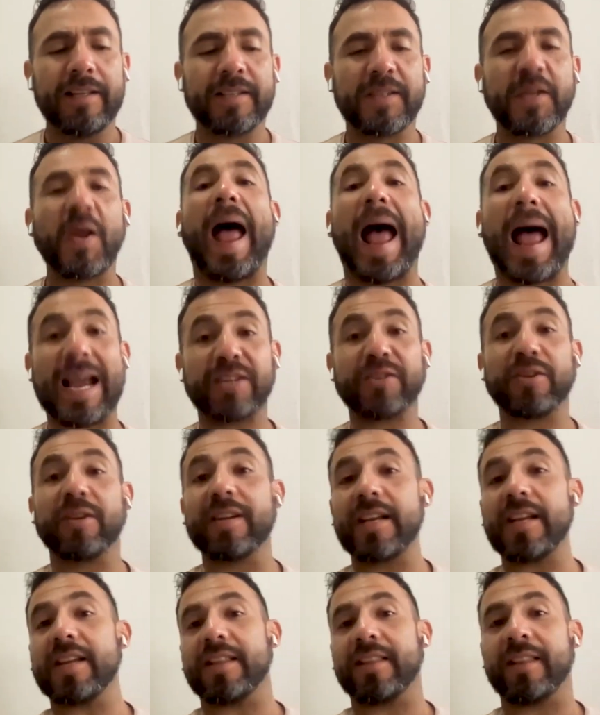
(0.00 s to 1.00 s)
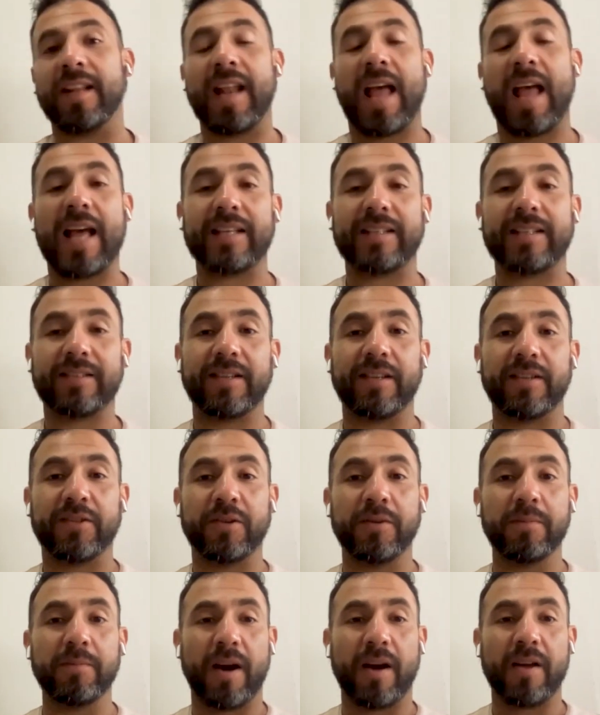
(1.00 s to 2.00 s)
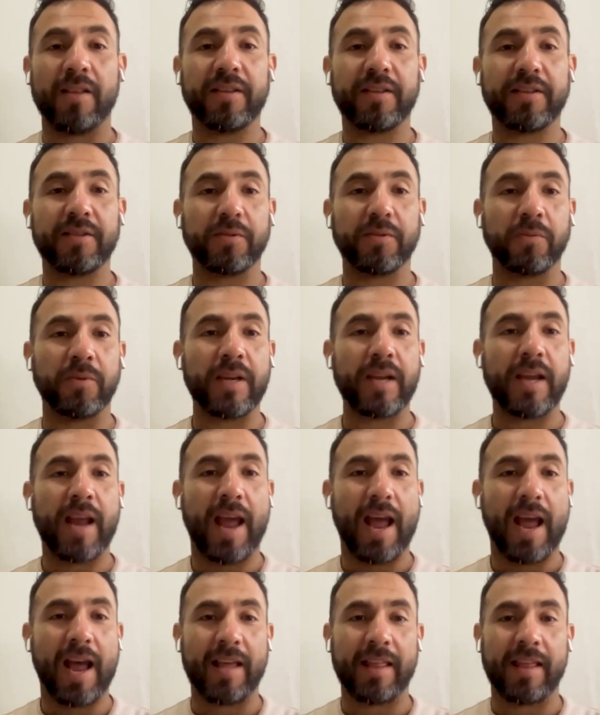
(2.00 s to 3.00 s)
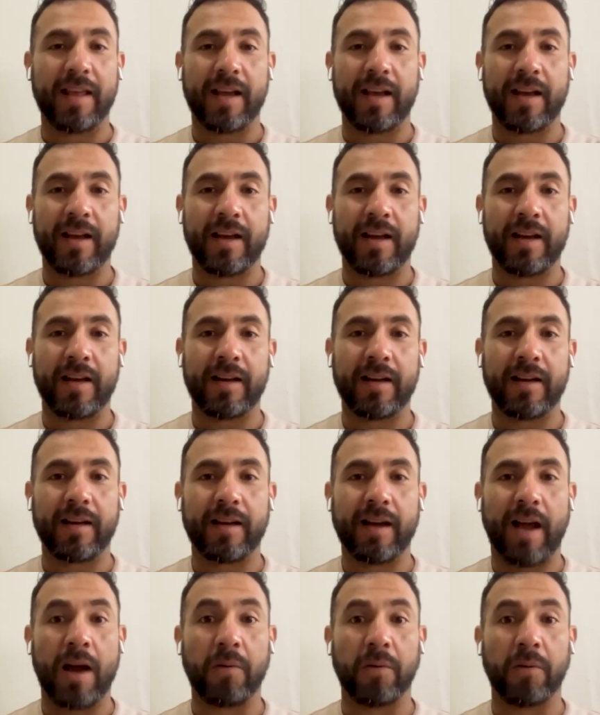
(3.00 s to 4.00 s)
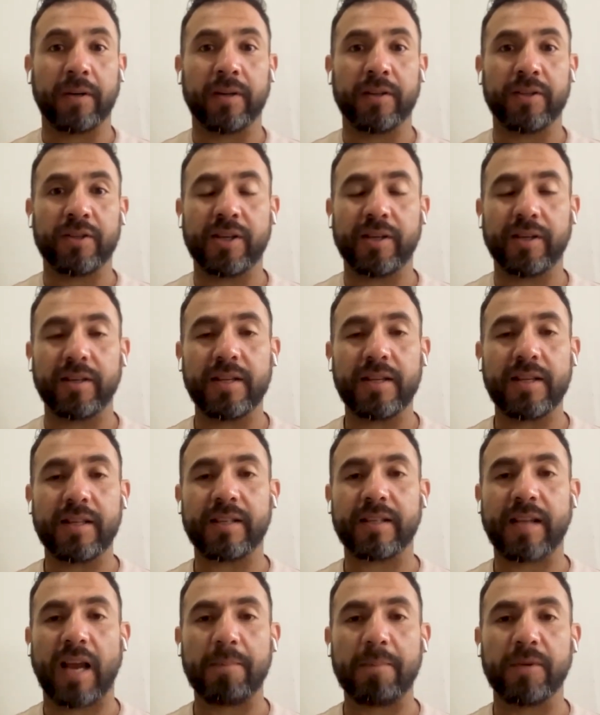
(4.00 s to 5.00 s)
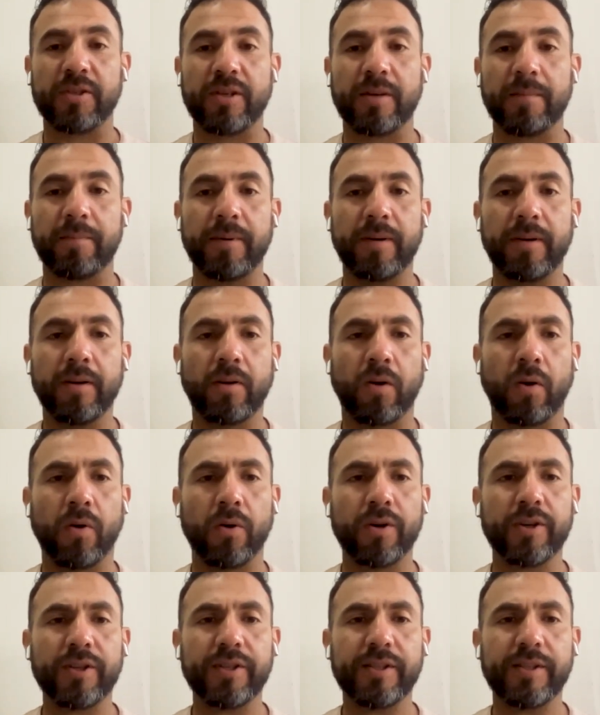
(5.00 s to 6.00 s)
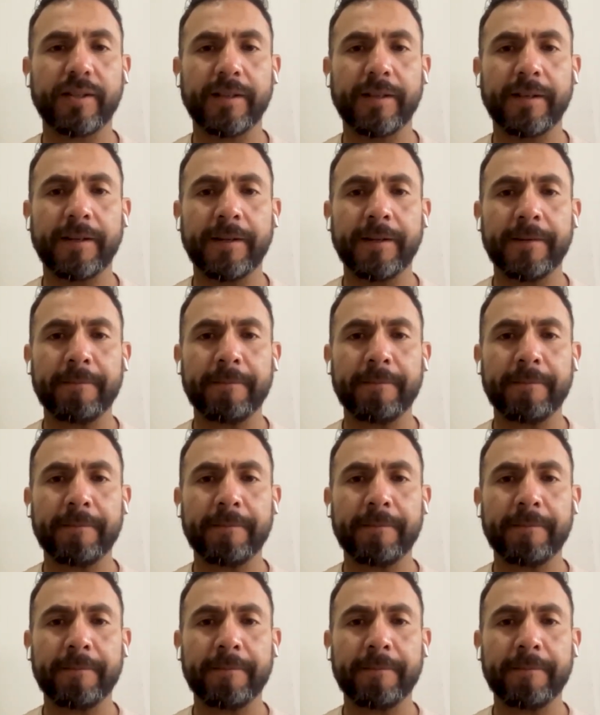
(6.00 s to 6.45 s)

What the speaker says: So actually the last 2 months we had our yearly discipleship course